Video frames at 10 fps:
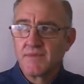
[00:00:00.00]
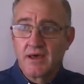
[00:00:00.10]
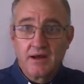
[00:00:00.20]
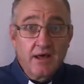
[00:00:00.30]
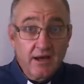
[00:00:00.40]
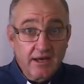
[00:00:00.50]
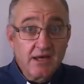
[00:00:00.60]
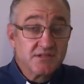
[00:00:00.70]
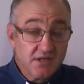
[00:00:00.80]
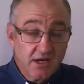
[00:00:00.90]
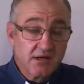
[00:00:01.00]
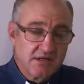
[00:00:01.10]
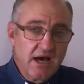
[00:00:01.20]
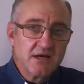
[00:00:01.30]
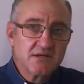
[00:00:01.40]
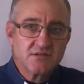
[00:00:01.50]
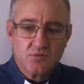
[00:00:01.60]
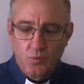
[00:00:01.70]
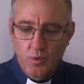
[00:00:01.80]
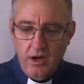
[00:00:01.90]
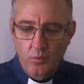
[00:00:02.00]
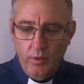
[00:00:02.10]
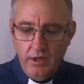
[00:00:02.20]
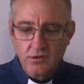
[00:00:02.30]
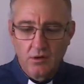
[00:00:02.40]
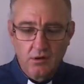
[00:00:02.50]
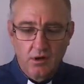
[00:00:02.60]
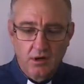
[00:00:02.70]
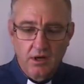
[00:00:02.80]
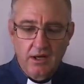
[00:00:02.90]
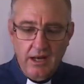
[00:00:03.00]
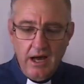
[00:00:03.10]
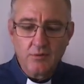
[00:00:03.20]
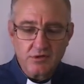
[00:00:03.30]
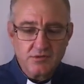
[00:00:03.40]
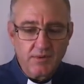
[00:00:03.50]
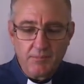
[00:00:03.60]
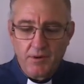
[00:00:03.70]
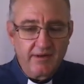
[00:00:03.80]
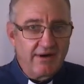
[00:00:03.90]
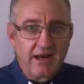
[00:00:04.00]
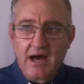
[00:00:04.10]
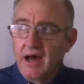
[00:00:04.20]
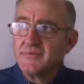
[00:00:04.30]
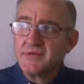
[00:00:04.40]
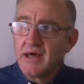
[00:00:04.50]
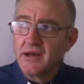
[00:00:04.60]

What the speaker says: And I guess it does when we no longer allow it to be a part of our lives